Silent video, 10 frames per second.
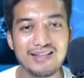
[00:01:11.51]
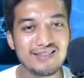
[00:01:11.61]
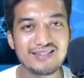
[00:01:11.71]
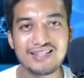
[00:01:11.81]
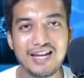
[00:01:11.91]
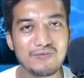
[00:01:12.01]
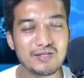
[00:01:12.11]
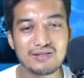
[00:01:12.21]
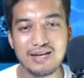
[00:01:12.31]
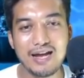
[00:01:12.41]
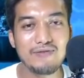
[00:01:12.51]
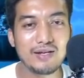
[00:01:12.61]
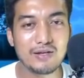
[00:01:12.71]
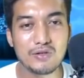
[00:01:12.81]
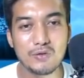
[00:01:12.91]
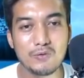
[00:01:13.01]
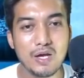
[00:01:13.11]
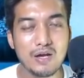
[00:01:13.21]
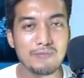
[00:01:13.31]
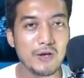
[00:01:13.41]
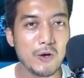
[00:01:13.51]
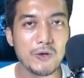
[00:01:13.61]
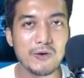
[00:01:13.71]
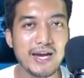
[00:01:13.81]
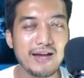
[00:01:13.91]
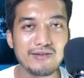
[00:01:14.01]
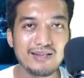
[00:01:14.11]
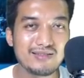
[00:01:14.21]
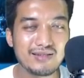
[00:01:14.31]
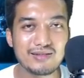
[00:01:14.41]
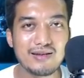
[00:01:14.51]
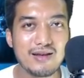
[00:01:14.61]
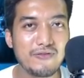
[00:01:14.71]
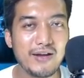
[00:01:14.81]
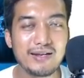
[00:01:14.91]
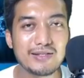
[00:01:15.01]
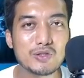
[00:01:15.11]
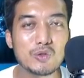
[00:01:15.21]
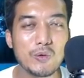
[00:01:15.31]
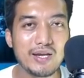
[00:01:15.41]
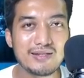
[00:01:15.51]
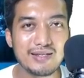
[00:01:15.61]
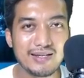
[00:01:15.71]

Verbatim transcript: In this game, just having a new MiHoYo account is just enough and it's too easy.